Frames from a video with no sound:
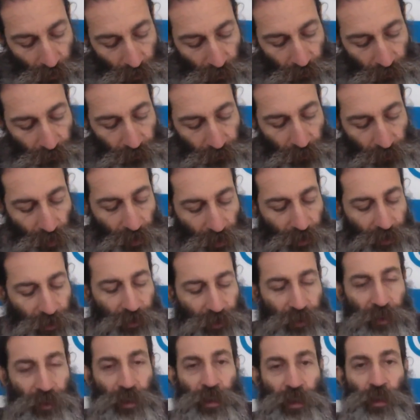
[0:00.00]

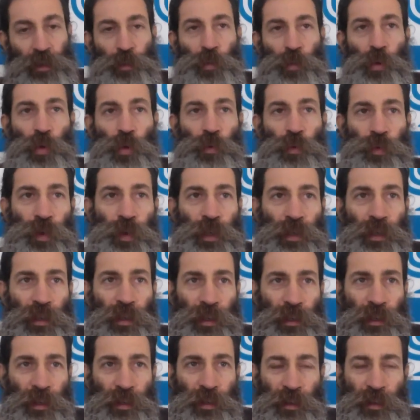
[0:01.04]
Finely woven
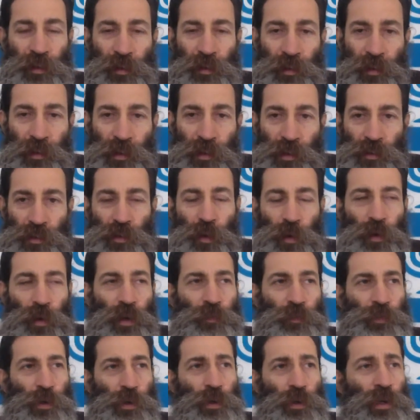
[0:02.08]
linen. So
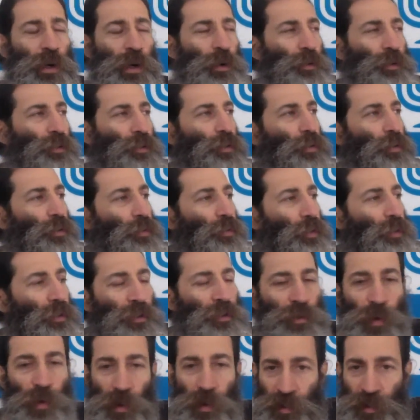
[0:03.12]
if you go to the
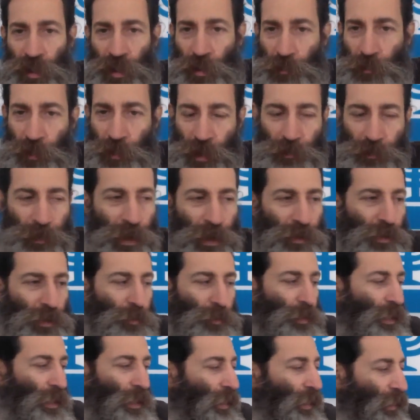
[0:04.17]
store today, Bed Bath &
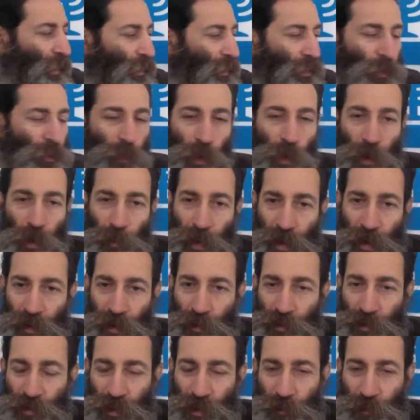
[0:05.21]
Beyond or Walmart
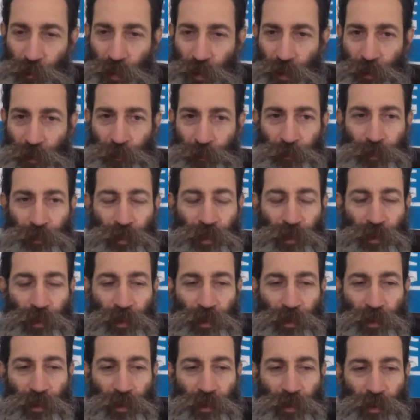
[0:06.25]
or somewhere,
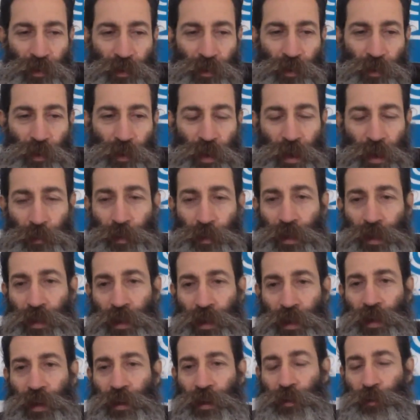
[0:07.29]
you know, I'm a
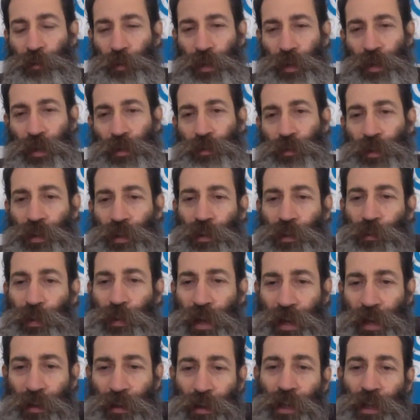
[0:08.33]
guy. When, you know, when
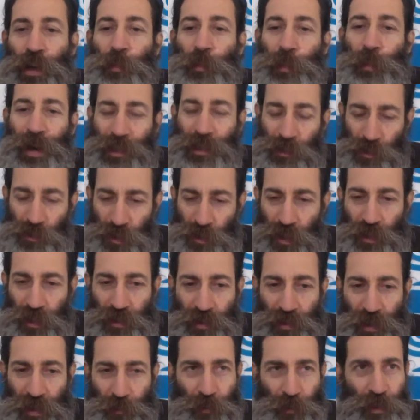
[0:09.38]
I'm going to go buy sheets,
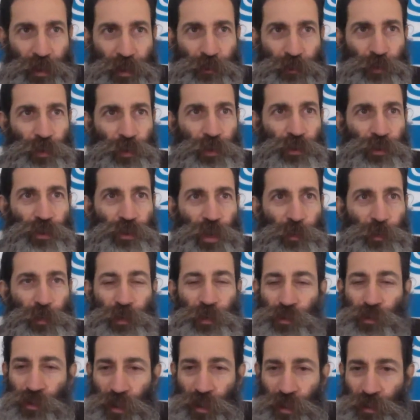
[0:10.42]
I'm looking for the
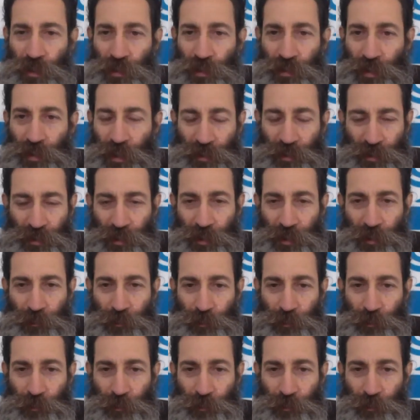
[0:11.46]
cheapest sheets. That's it.